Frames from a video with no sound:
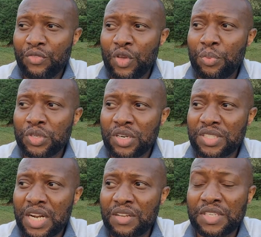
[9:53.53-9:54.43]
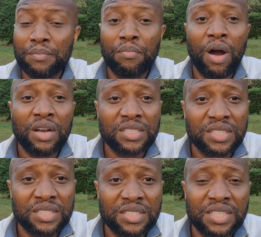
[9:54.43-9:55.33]
And if we put ourselves in
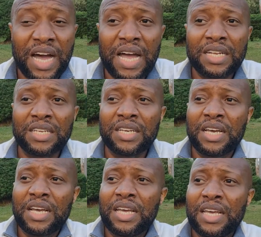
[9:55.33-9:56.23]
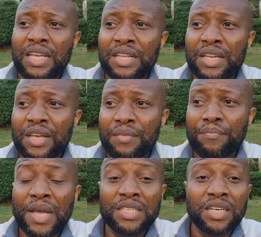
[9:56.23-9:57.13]
boxes and in
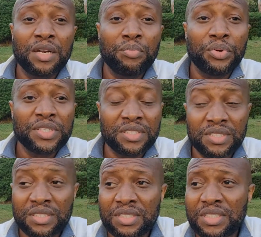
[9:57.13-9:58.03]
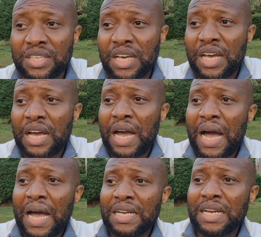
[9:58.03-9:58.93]
mental prisons
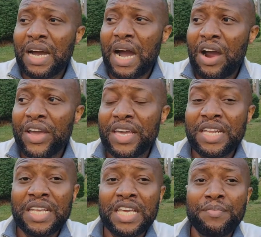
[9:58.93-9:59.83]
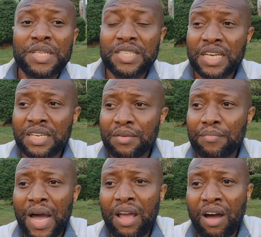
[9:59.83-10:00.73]
and are inhibited
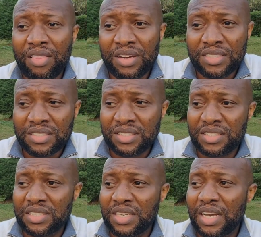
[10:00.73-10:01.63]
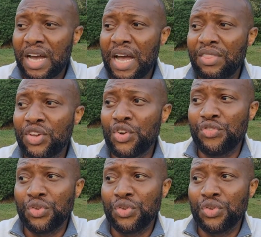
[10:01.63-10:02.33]
by others and their